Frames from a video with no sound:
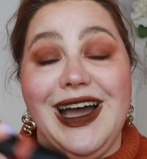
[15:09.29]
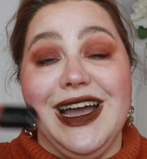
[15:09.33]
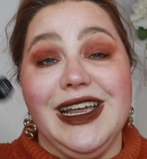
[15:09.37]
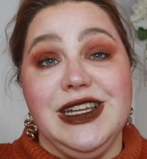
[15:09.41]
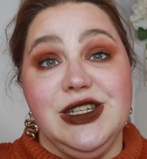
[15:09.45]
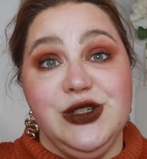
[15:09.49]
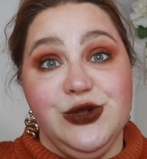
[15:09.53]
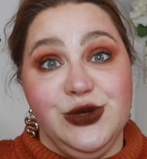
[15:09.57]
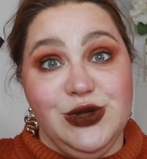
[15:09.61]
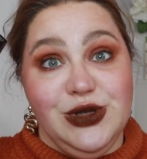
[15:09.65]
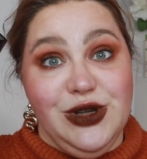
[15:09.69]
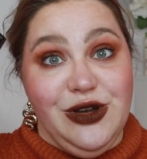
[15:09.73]
I
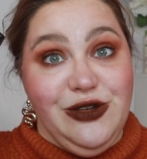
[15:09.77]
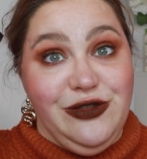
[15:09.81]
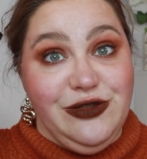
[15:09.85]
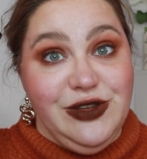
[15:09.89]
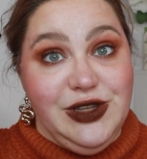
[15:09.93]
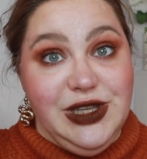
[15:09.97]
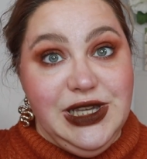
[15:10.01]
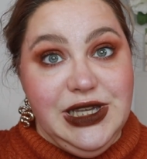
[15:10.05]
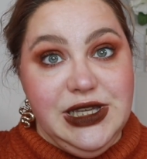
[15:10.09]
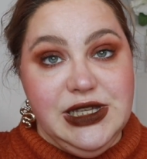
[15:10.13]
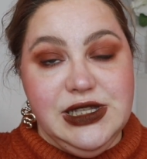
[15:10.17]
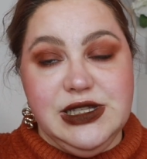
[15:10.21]
do
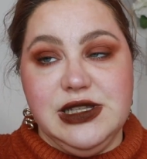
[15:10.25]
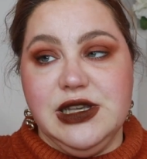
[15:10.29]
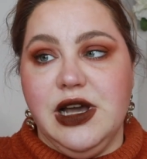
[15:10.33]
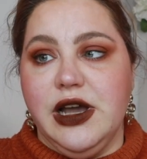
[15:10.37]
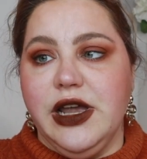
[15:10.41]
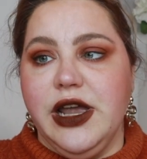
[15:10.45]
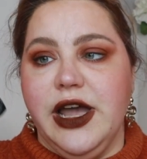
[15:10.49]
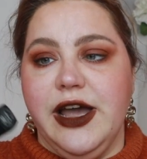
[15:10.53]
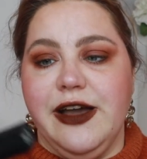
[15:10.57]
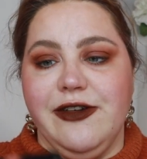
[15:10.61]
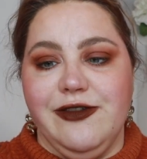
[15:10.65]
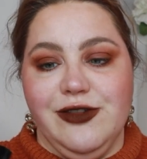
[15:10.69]
love these.
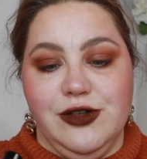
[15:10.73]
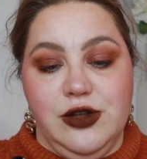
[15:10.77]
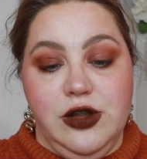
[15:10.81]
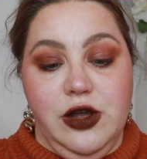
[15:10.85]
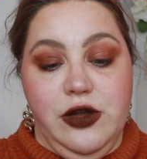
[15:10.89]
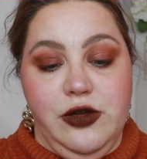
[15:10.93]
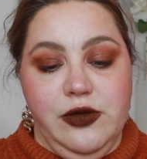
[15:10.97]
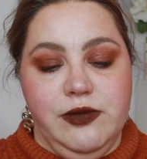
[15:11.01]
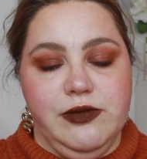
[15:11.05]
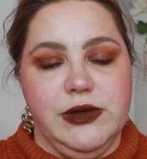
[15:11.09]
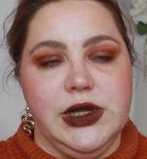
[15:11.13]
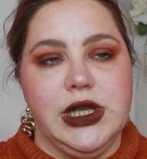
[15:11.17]
I have
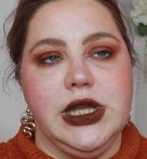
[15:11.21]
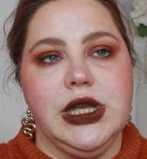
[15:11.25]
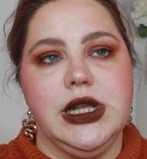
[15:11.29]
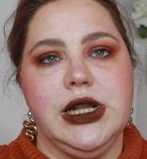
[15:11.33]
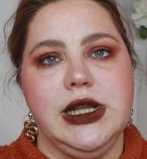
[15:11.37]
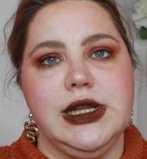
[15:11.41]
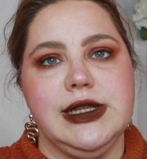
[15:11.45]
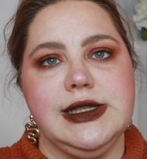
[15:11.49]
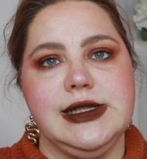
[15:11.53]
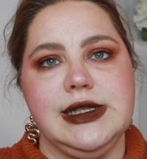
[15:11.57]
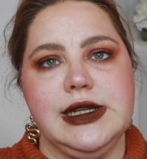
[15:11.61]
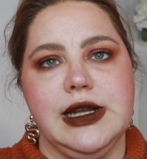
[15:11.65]
a
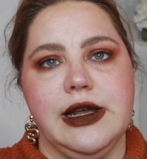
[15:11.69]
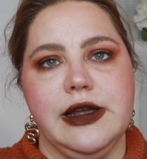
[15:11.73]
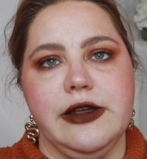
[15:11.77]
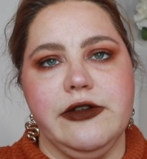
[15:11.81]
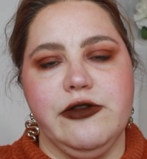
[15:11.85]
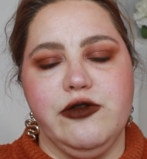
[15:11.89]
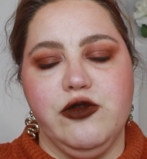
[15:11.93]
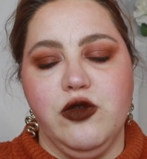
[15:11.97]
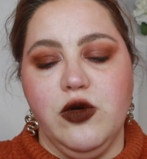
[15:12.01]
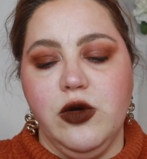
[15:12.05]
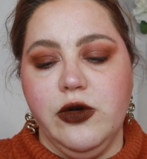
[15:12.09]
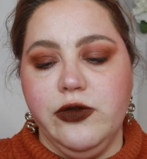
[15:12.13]
listen, I
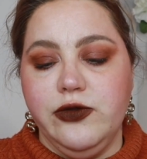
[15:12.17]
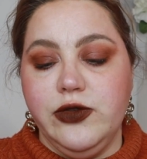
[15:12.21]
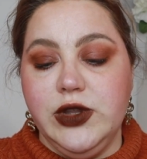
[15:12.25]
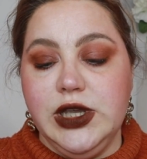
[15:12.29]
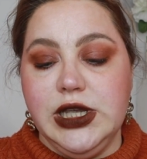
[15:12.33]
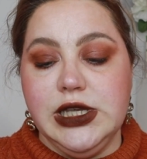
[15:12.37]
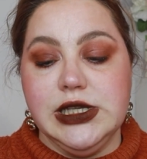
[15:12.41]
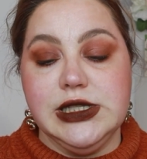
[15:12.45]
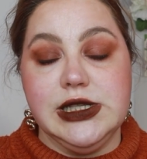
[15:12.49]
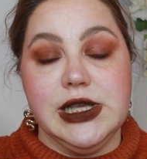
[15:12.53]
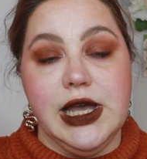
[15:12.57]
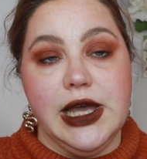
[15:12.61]
have 4 of
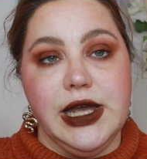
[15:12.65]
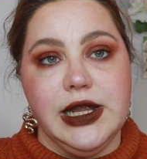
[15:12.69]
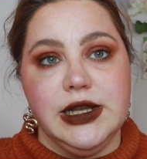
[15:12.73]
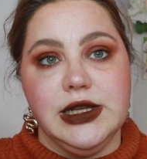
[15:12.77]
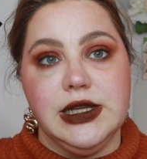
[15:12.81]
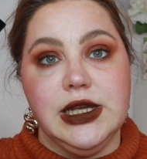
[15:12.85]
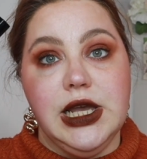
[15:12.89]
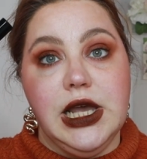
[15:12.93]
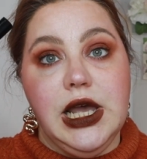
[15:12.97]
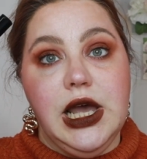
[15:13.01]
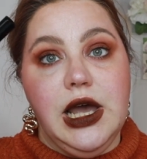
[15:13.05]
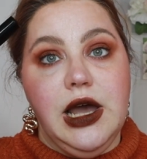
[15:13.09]
these,
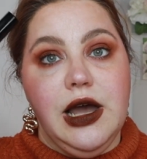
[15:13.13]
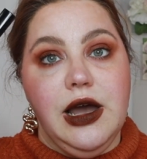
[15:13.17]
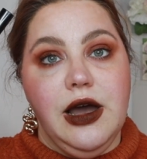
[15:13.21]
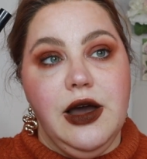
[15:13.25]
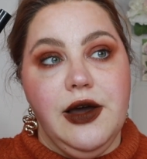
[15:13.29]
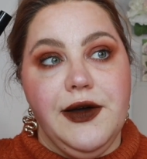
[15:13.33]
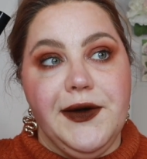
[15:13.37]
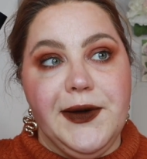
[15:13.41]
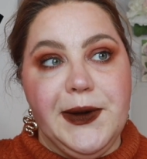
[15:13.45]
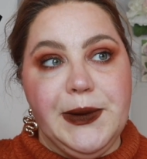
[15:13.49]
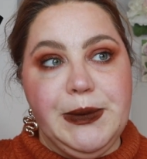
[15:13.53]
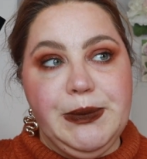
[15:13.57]
and
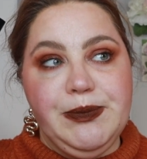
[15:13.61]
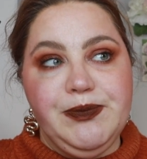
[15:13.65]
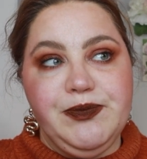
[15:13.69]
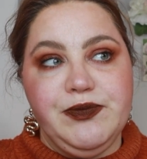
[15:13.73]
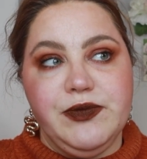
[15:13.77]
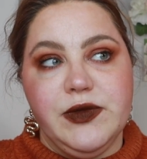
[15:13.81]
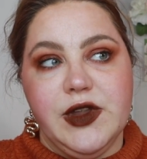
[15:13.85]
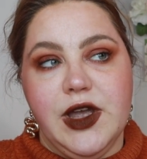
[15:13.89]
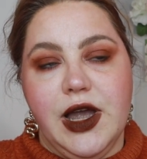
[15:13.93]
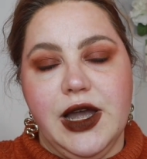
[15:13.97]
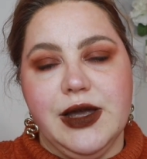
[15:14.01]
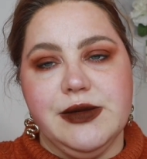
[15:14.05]

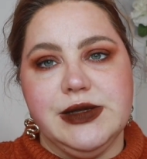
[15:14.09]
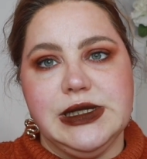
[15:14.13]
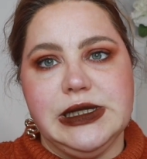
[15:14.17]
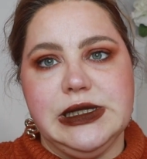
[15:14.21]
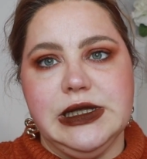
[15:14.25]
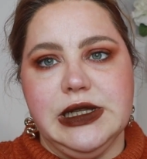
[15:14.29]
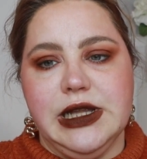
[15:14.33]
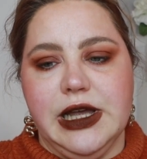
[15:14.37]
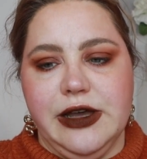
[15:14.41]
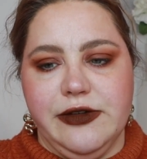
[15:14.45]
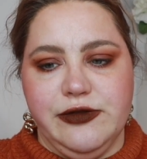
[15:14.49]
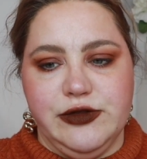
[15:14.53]
I
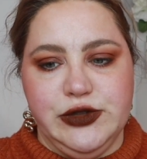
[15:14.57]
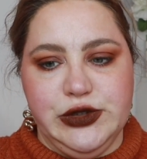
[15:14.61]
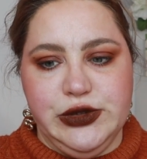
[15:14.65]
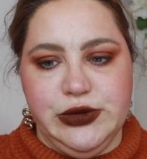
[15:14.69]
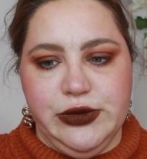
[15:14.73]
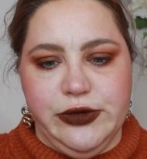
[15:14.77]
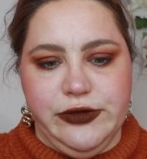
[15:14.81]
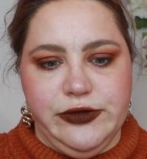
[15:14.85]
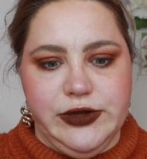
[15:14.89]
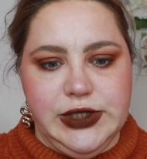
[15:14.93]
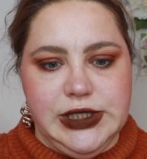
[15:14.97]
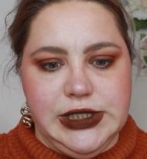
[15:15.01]
still have
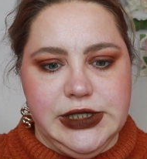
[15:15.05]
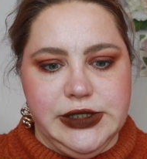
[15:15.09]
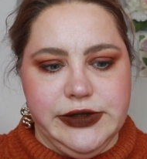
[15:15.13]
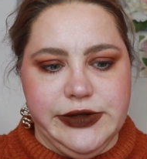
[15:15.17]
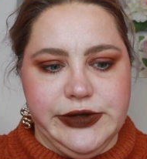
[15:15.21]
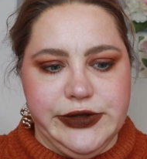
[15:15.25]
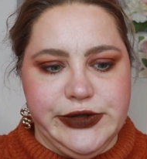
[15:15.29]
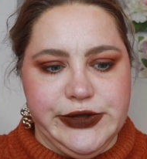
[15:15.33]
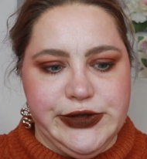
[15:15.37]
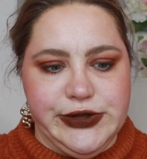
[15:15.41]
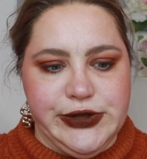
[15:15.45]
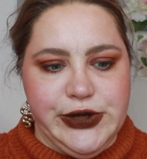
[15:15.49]
2 of
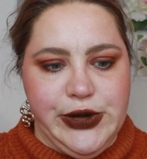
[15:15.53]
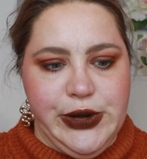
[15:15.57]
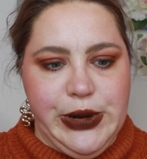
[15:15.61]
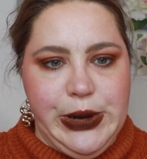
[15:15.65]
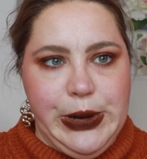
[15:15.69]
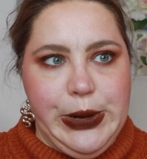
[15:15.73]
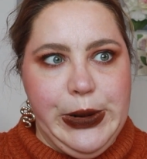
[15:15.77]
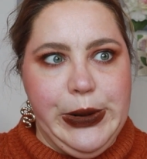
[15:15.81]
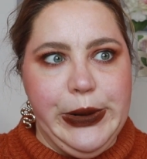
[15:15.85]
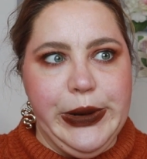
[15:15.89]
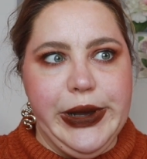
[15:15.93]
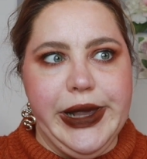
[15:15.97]
these,
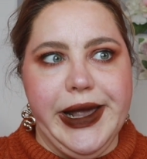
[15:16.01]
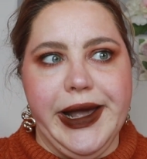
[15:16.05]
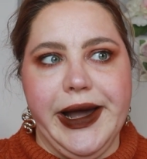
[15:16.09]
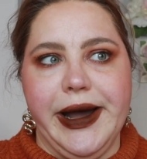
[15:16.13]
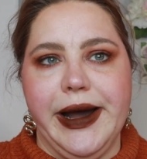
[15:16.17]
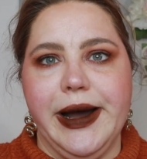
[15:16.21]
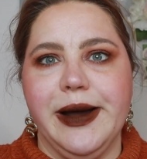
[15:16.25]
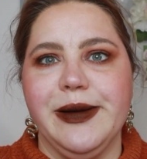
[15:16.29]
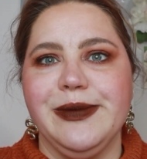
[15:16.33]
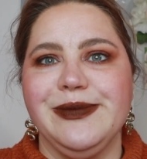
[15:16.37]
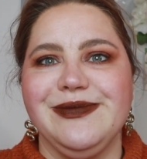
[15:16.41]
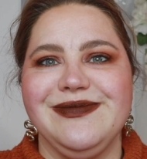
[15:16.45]
so
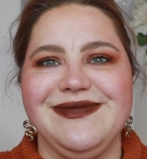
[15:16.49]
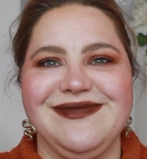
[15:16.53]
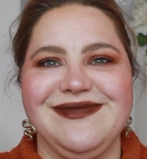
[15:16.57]
yeah,